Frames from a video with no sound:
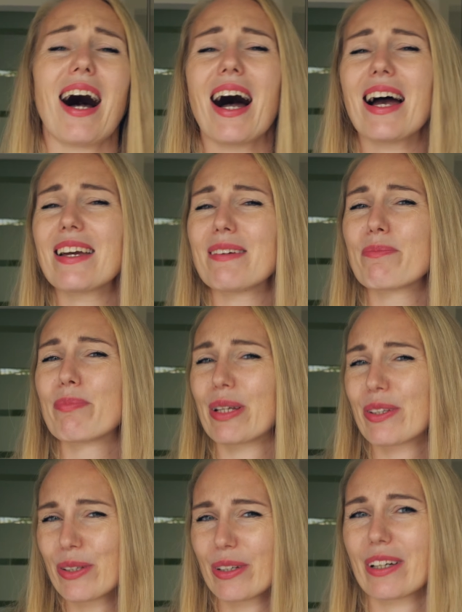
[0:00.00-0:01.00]
I
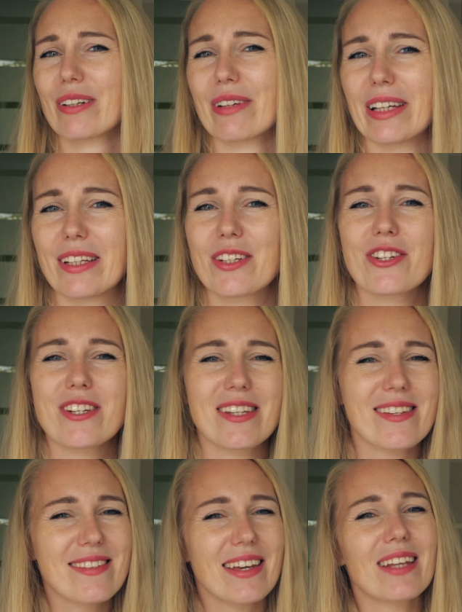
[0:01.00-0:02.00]
bet you agree,
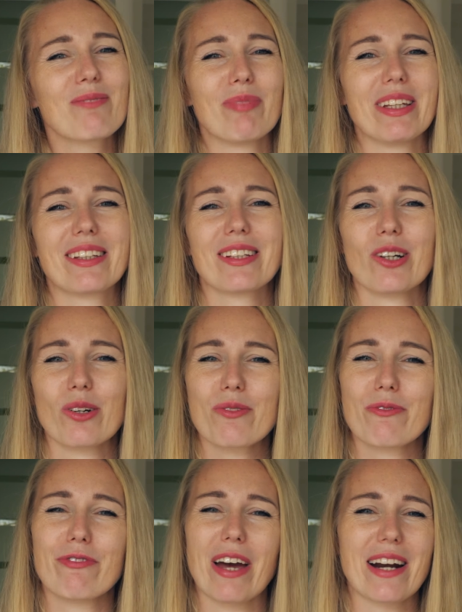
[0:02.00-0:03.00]
cheese and meat go
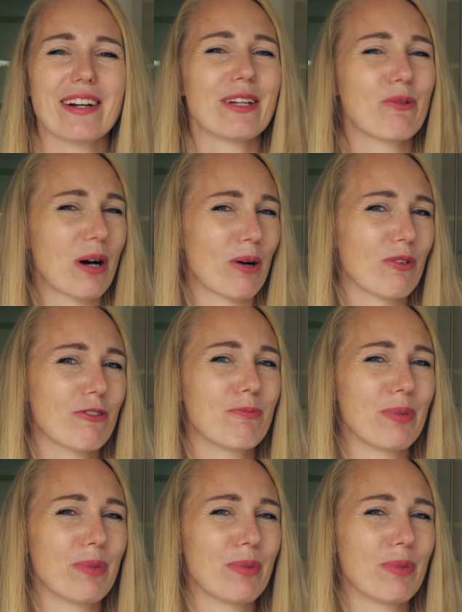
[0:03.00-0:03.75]
very well with